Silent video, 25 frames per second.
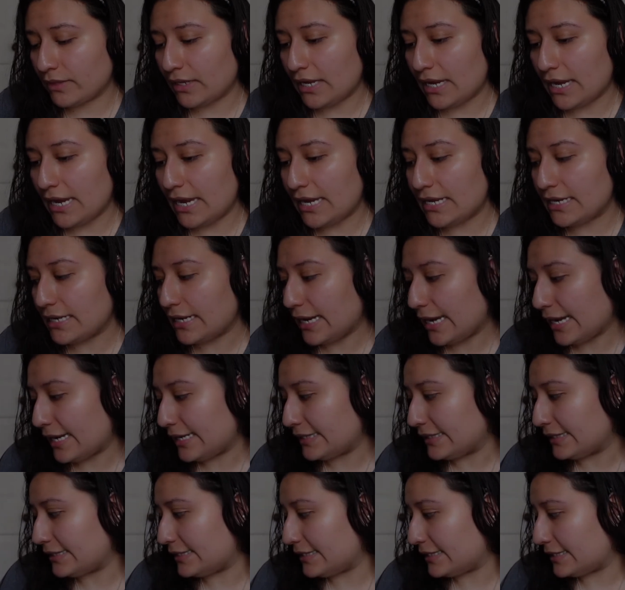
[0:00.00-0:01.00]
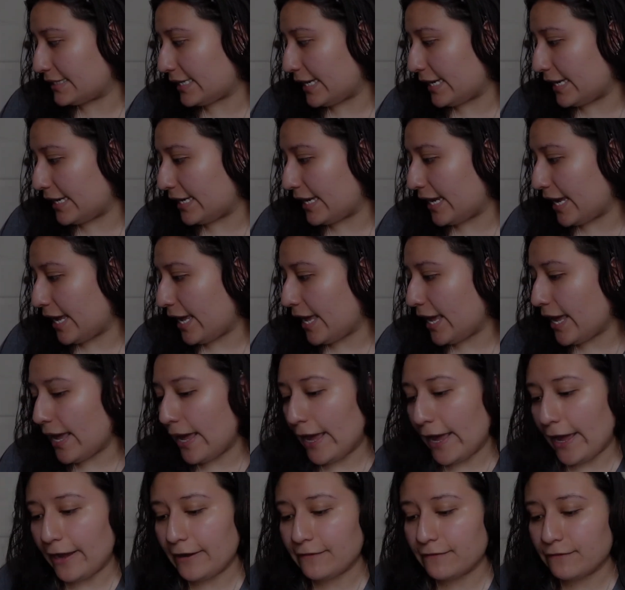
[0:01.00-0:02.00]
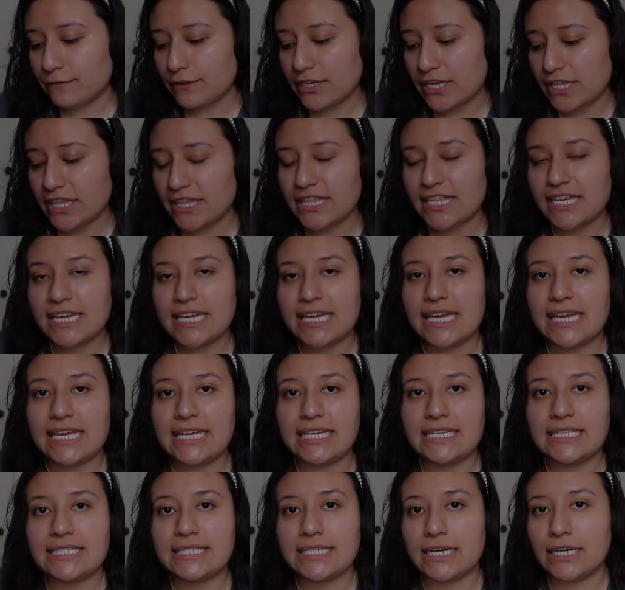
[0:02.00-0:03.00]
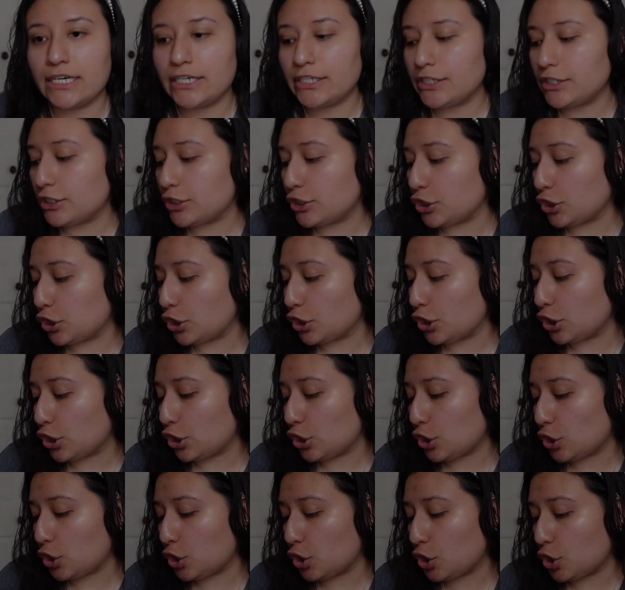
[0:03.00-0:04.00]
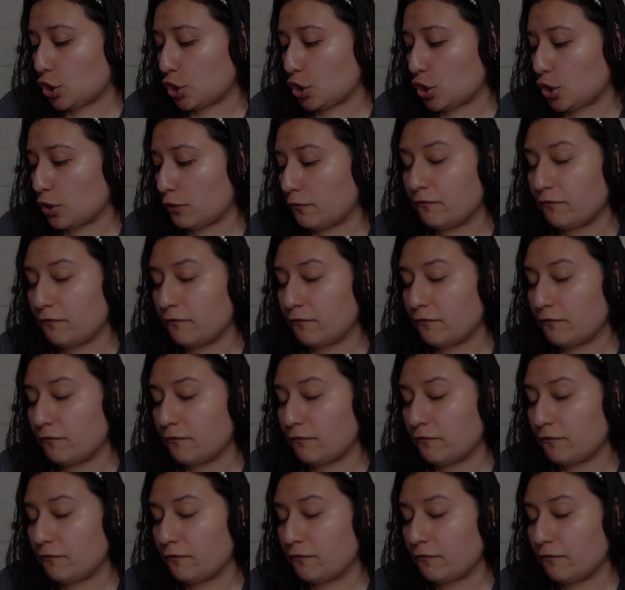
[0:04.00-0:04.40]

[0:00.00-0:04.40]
And I'd say everything is under